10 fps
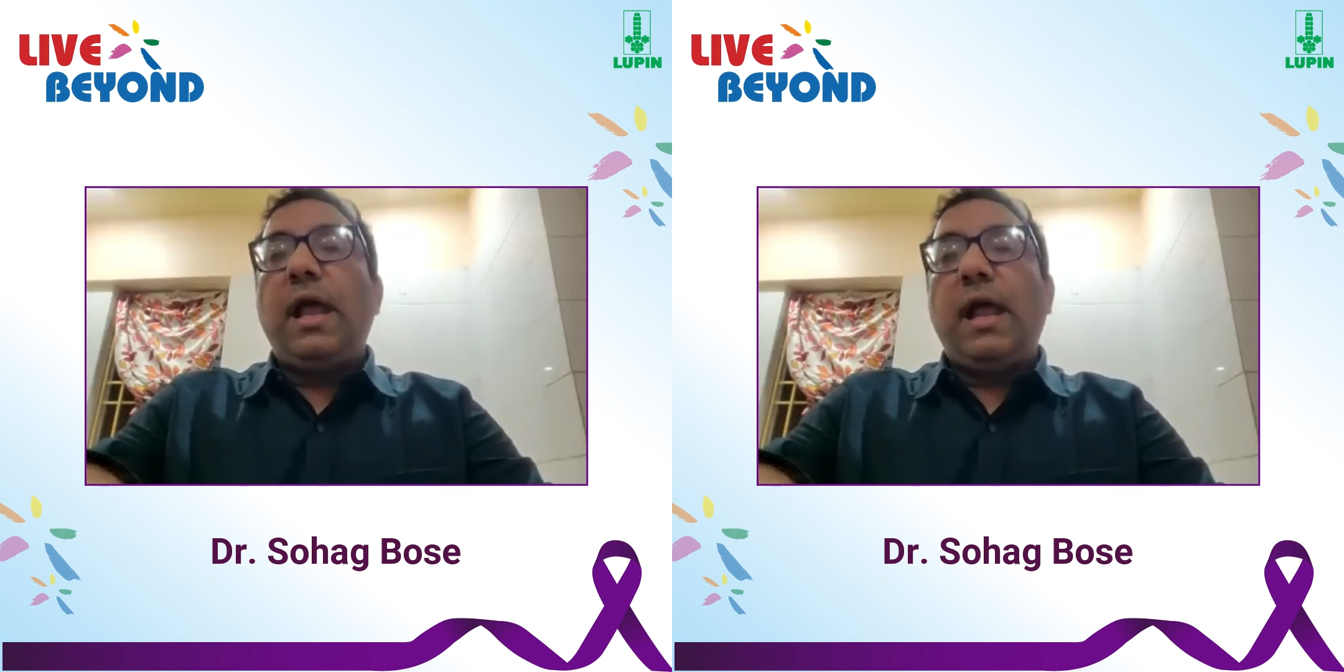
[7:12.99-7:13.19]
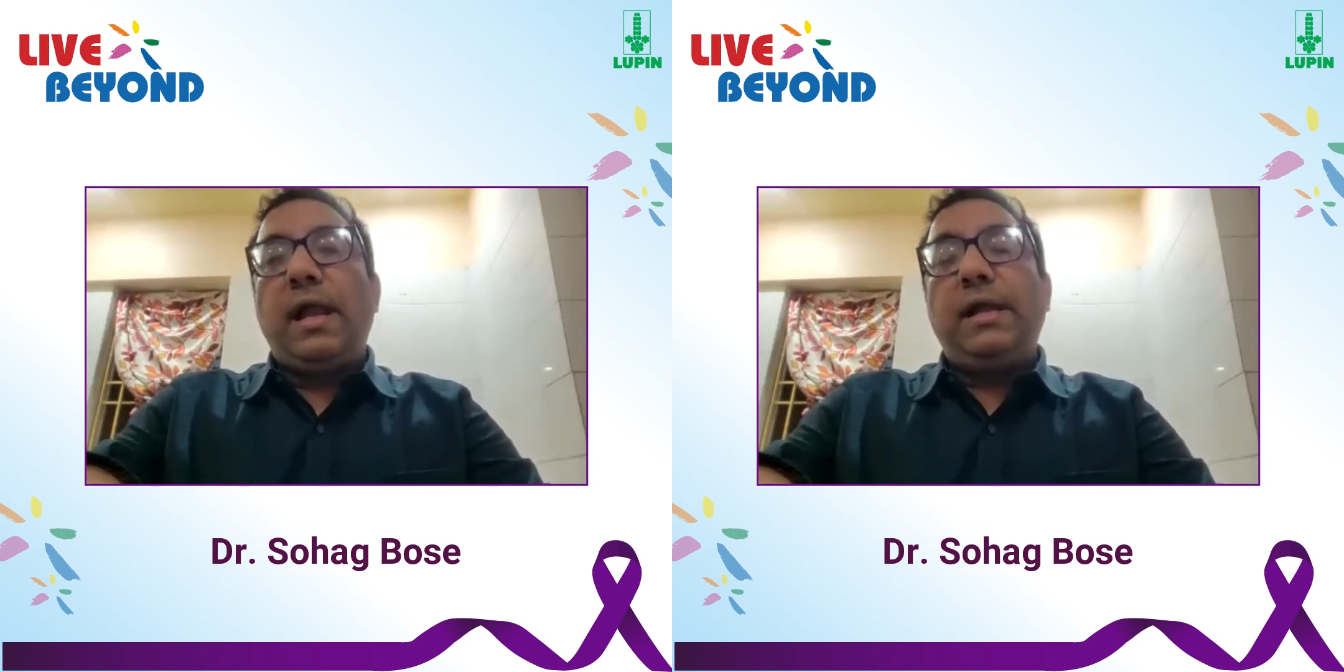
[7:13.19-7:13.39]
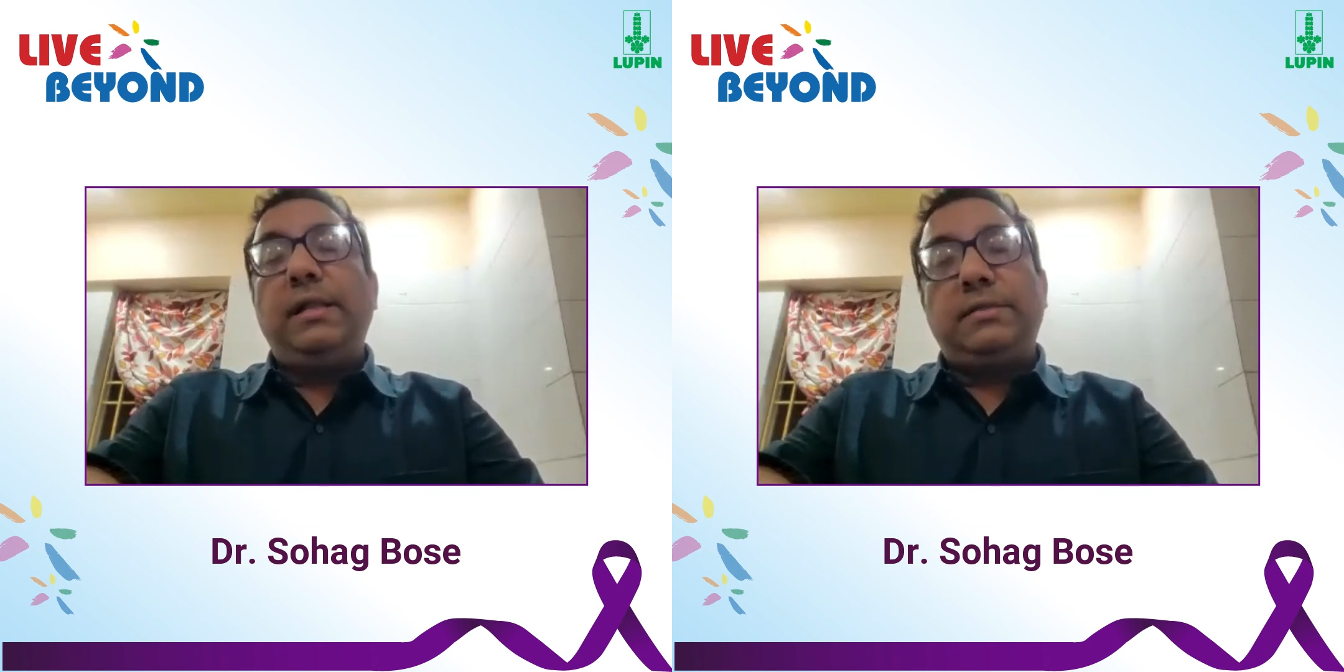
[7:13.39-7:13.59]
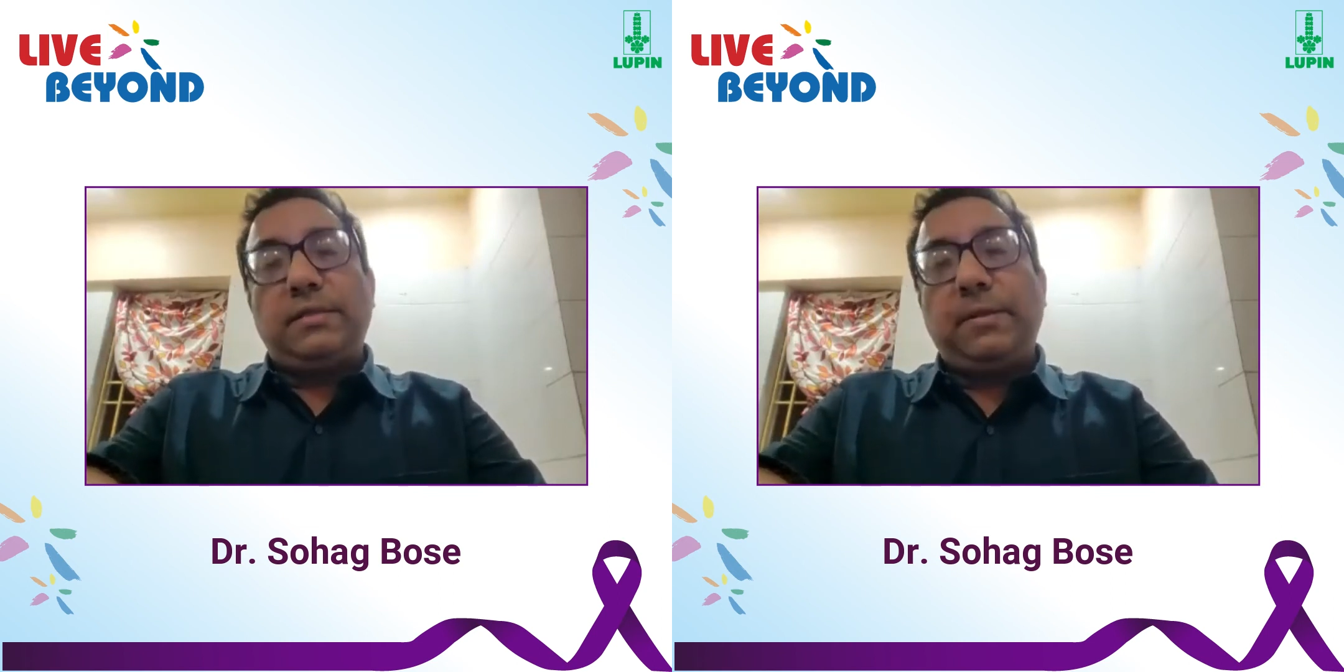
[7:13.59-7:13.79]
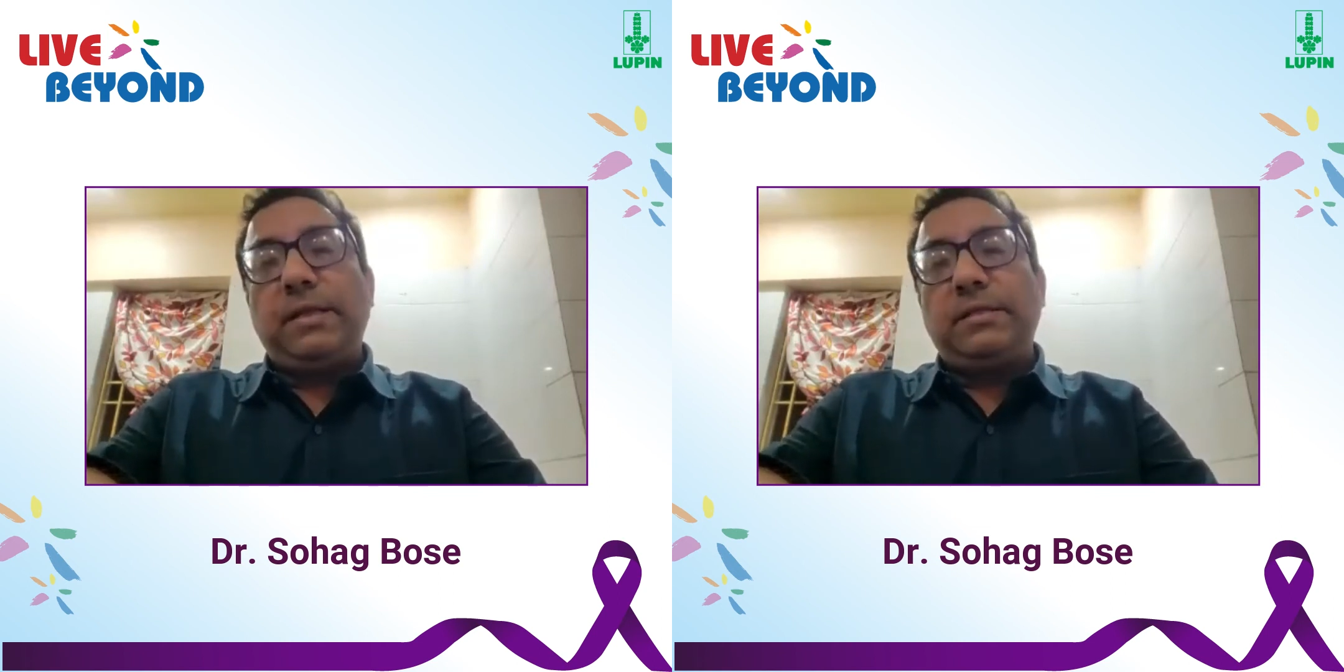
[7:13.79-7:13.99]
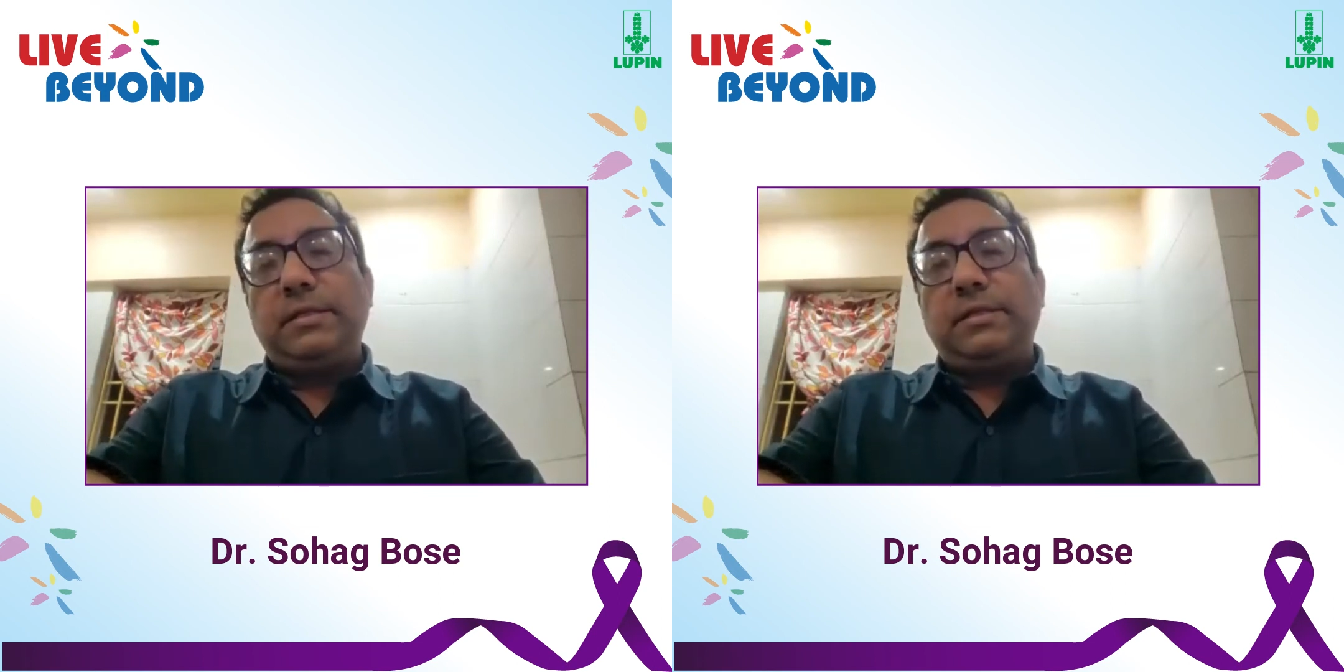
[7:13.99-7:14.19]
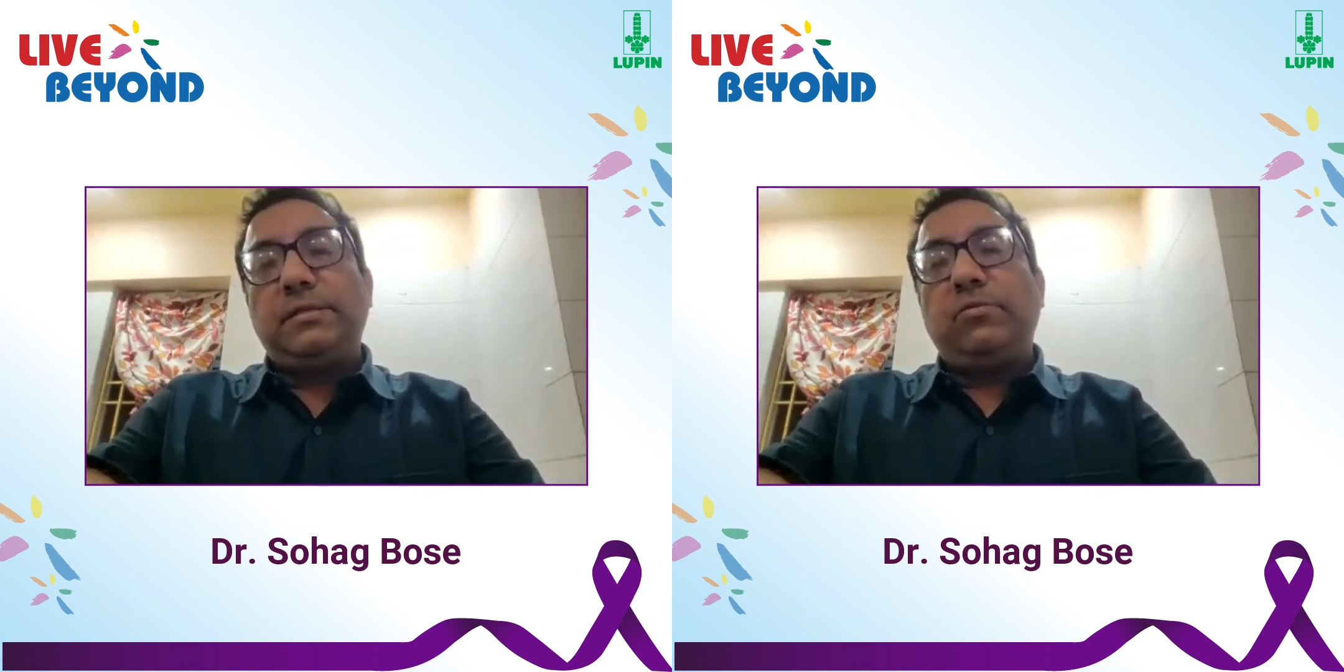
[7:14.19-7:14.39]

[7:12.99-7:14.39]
And in some cases